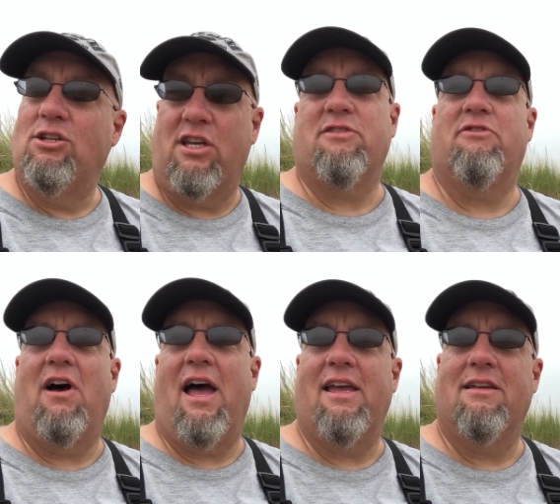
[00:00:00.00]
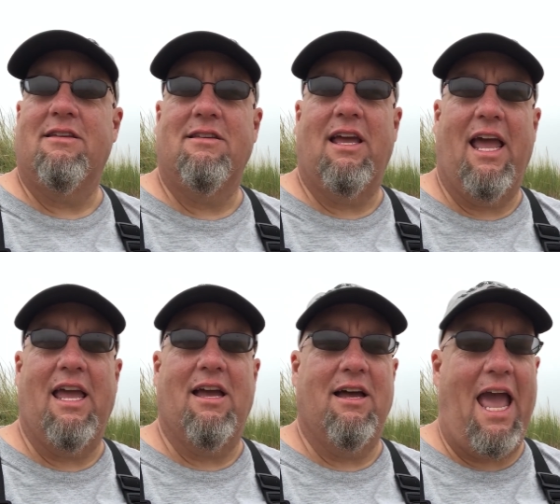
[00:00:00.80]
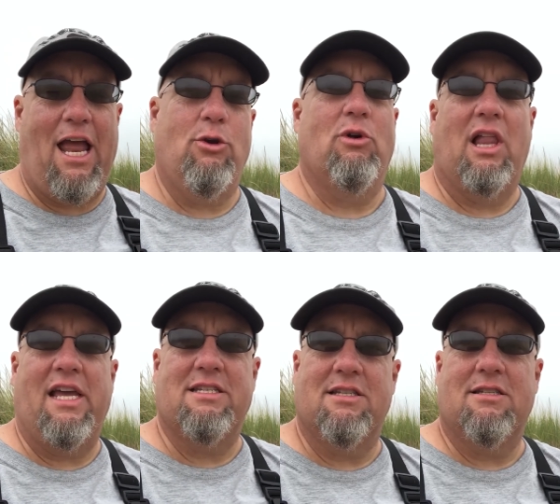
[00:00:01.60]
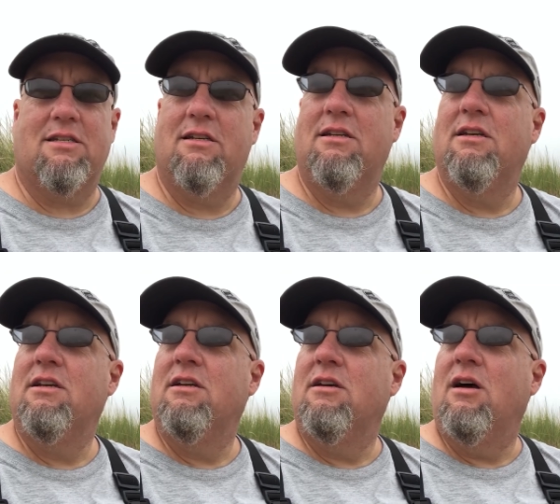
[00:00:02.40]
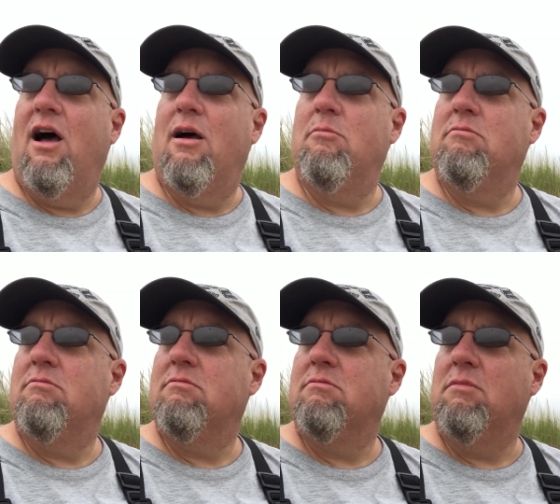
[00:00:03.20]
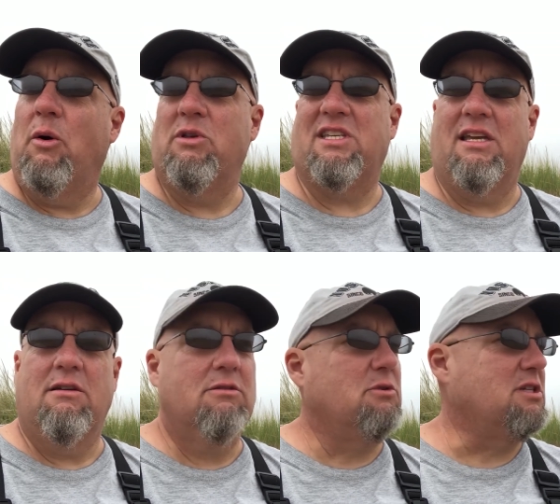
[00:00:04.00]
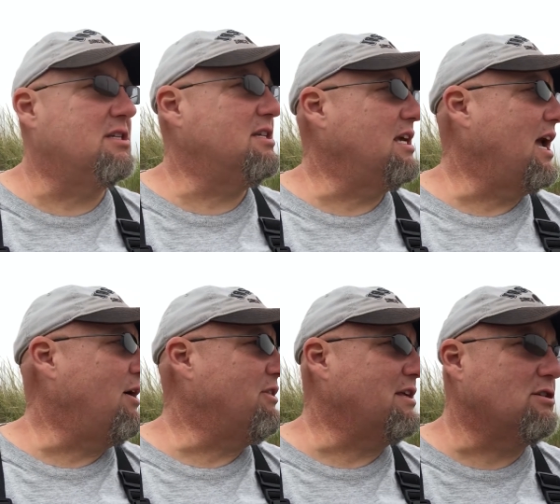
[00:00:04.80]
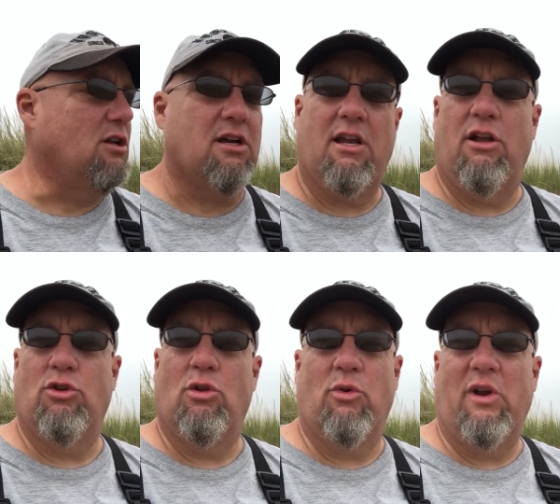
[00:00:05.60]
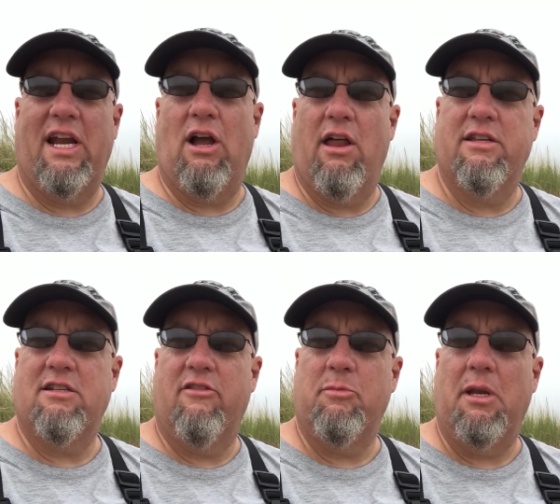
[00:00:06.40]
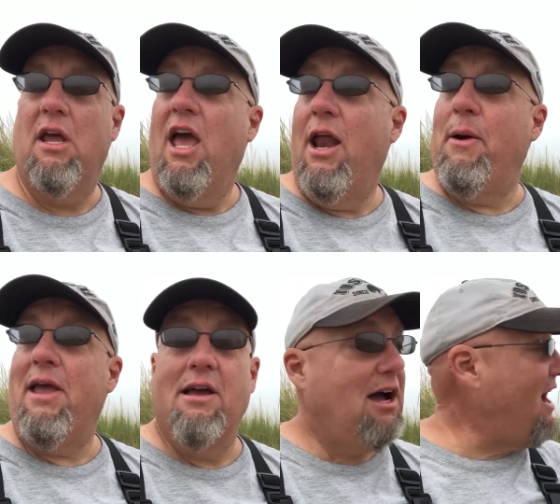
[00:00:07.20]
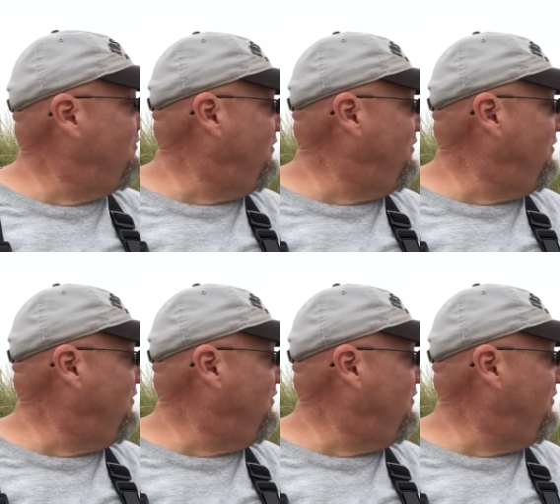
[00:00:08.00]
justify a annual license. But we'll see. We'll just see how things look, and I'll do a little reading on it and stuff. But anyway, I